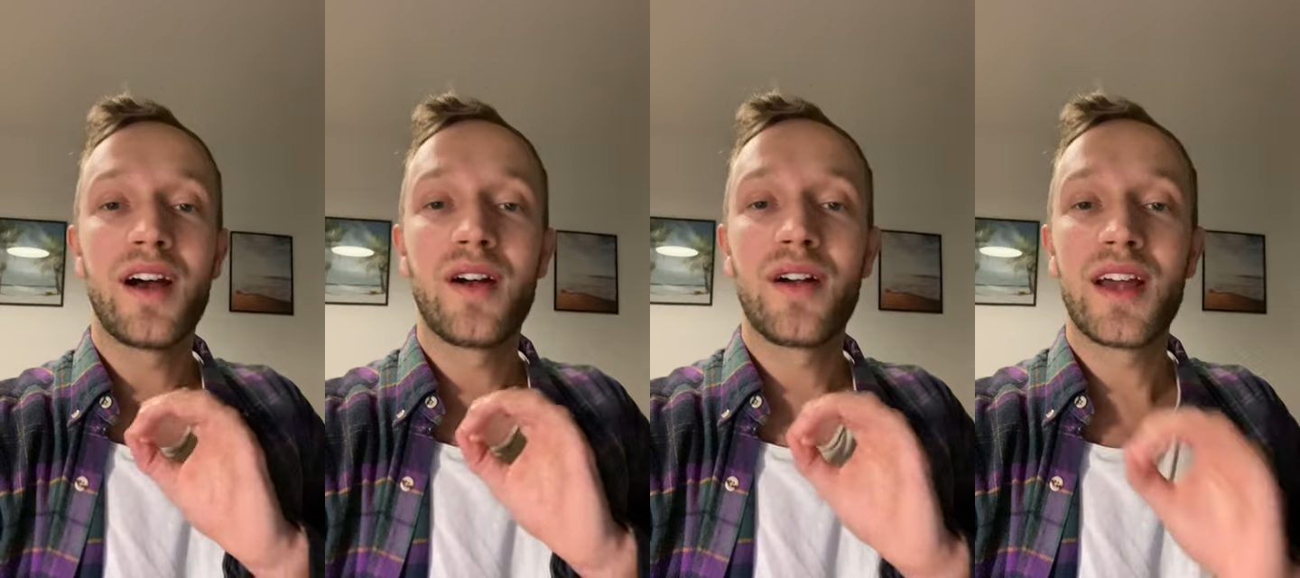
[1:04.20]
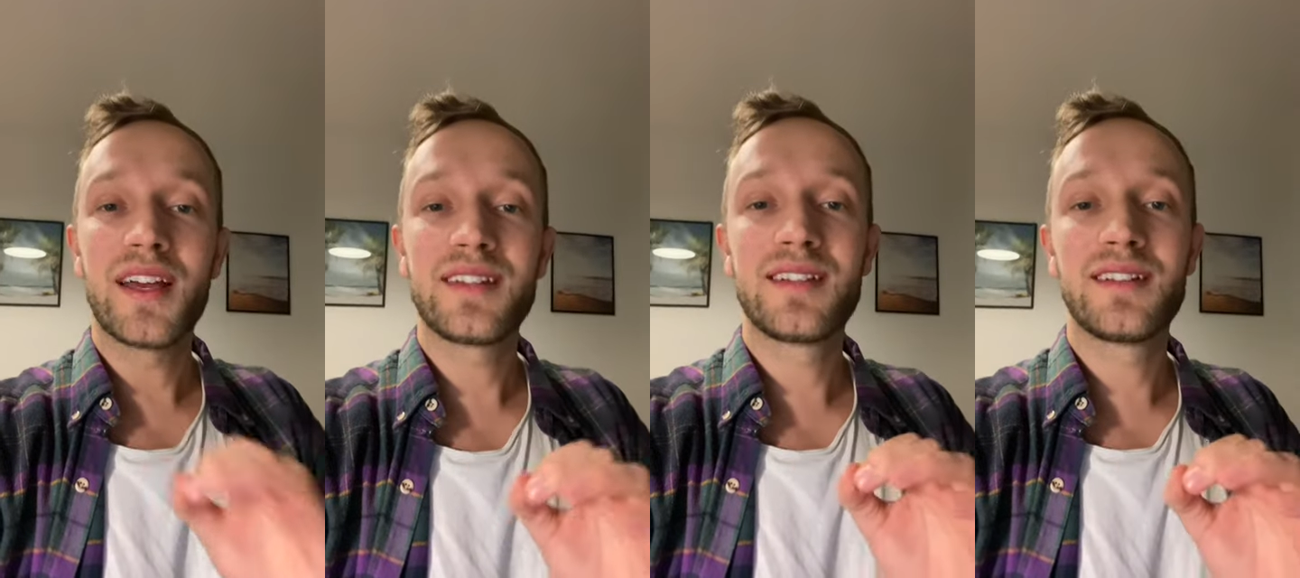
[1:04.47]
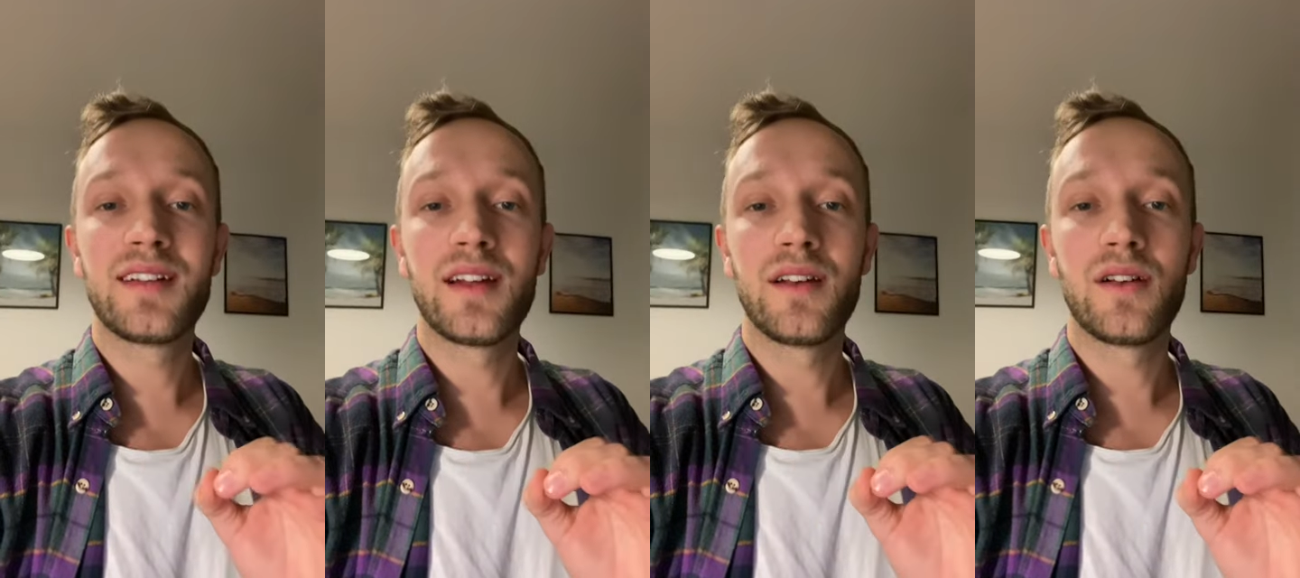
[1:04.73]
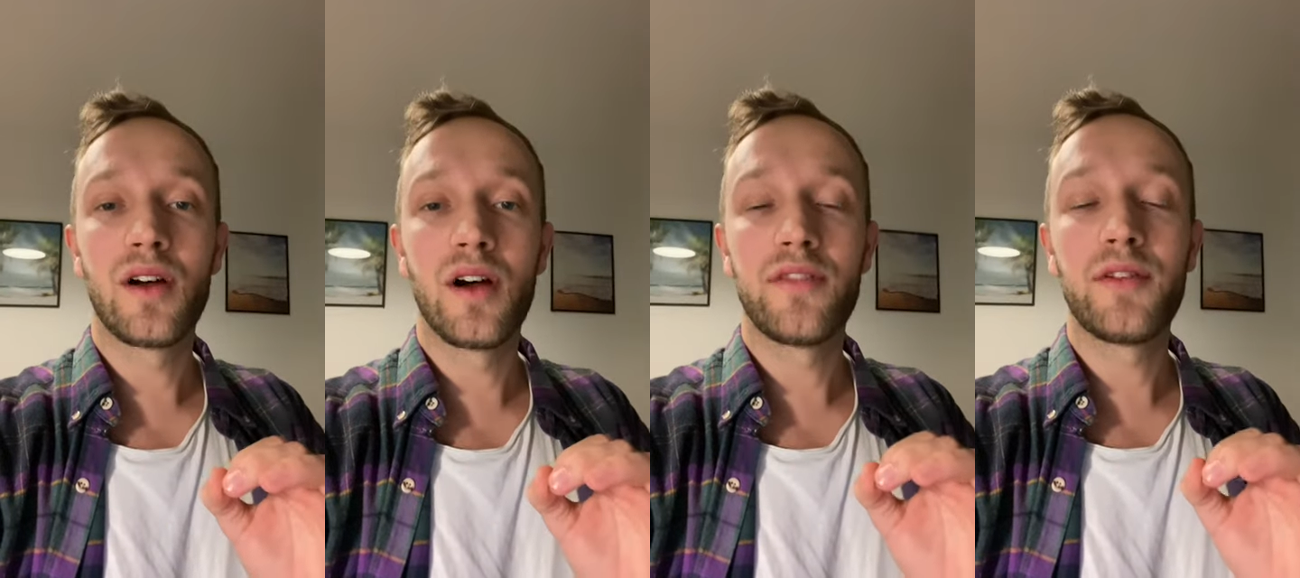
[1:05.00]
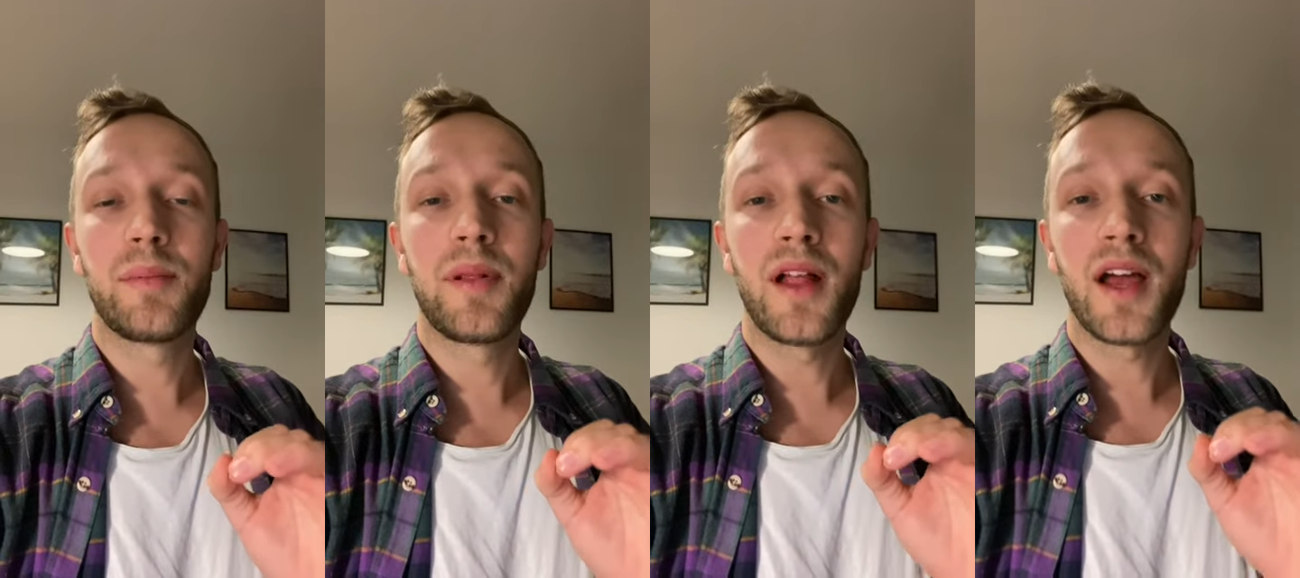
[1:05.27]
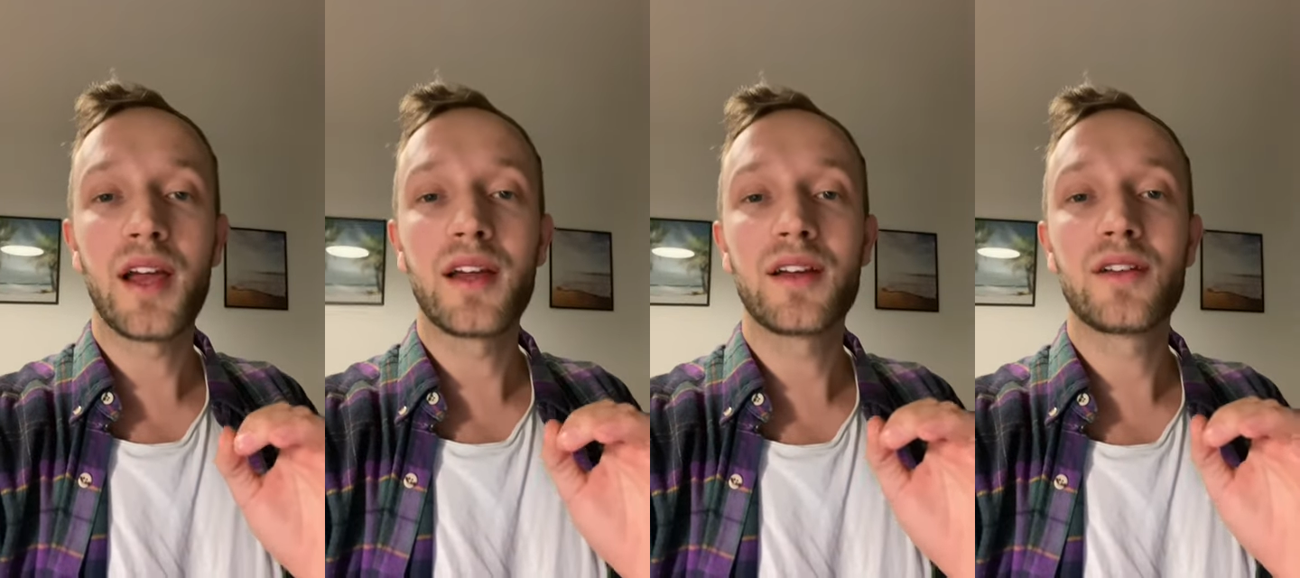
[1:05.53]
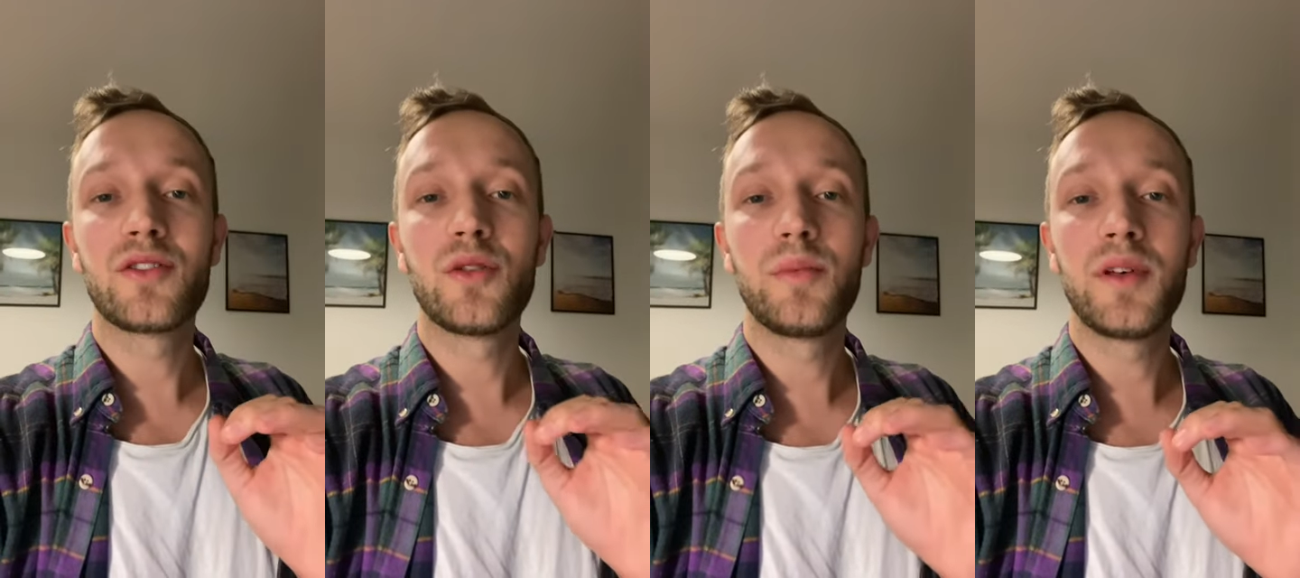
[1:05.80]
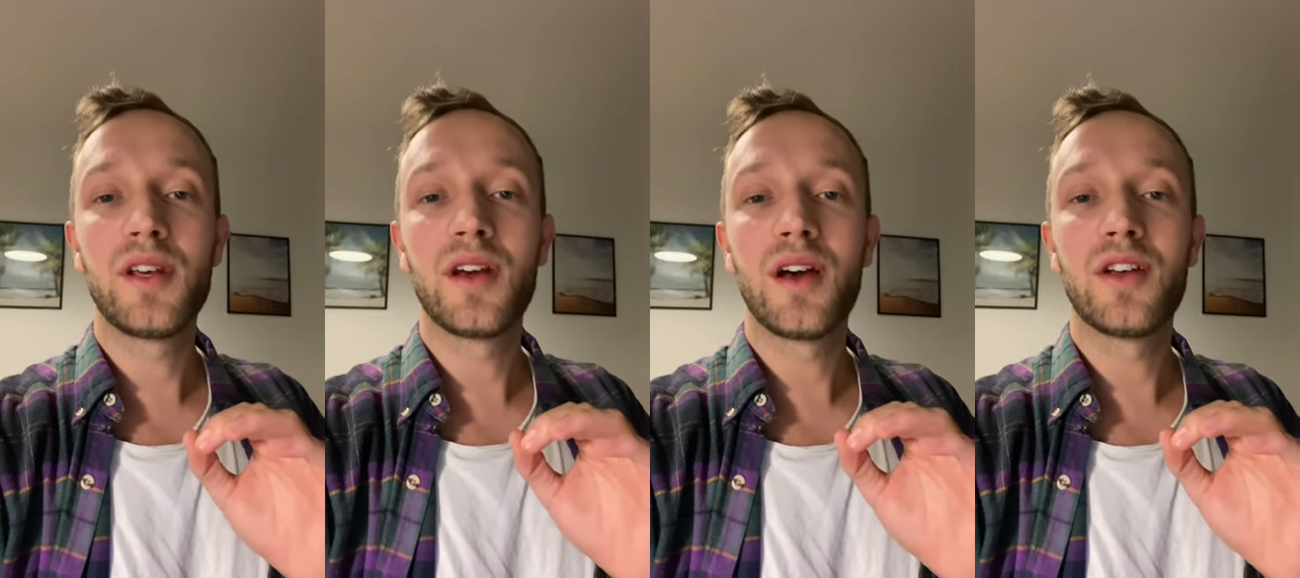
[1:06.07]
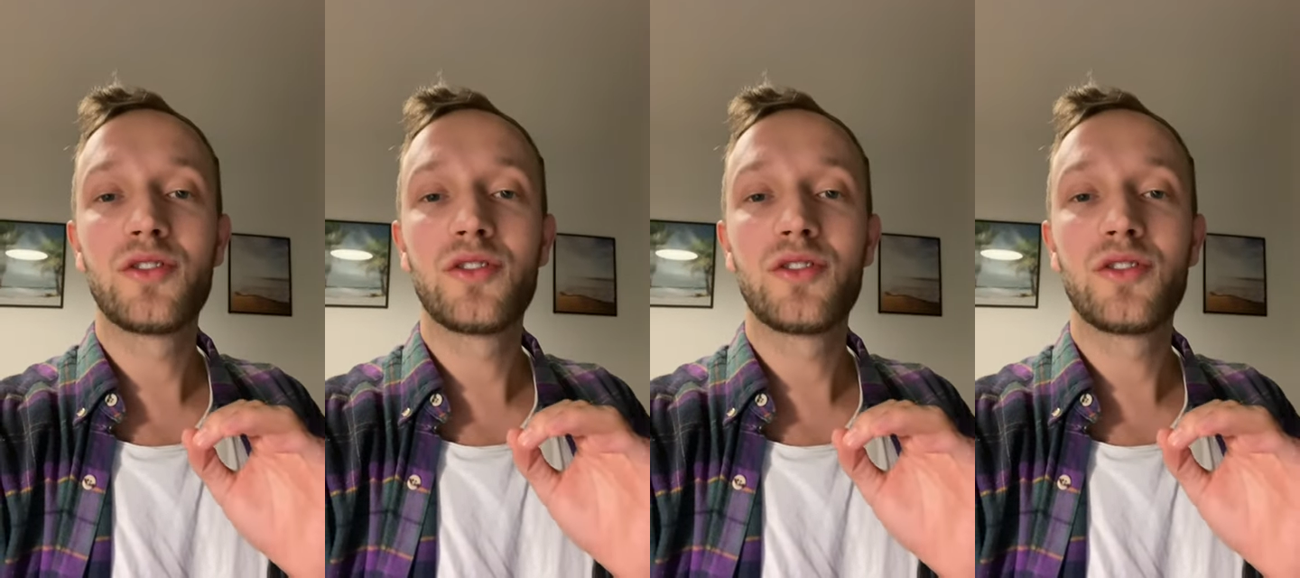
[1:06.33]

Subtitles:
are hesitant of applying to be a